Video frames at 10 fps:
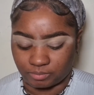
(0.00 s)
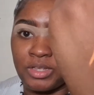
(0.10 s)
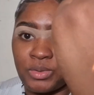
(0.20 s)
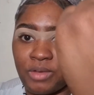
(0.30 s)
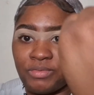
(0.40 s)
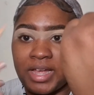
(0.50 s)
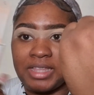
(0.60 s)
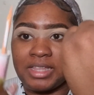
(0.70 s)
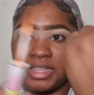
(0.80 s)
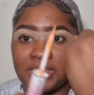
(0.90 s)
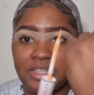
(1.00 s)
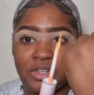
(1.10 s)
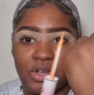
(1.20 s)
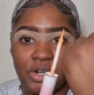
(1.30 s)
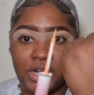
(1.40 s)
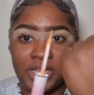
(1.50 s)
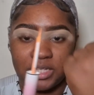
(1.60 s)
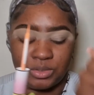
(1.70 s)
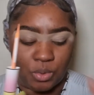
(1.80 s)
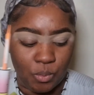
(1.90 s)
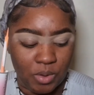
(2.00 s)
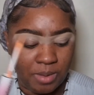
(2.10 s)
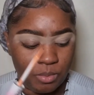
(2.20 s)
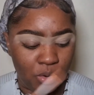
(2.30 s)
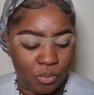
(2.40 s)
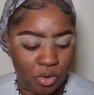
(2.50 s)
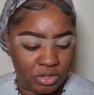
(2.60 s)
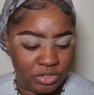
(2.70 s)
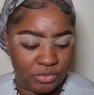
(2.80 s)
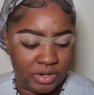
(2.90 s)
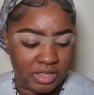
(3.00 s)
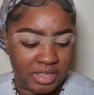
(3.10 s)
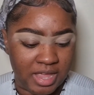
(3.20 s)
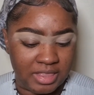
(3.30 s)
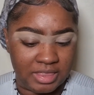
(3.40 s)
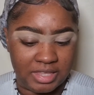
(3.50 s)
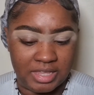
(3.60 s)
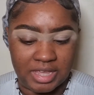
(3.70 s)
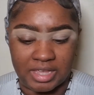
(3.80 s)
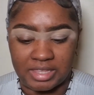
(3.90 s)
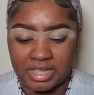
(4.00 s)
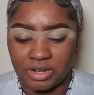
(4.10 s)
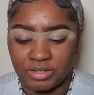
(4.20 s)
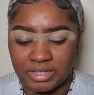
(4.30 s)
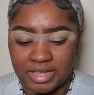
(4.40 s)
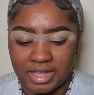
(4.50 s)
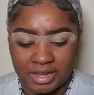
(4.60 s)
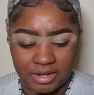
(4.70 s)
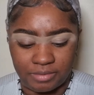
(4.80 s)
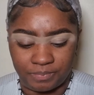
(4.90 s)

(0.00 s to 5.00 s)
So I find that this color is way more watery than the yellow side.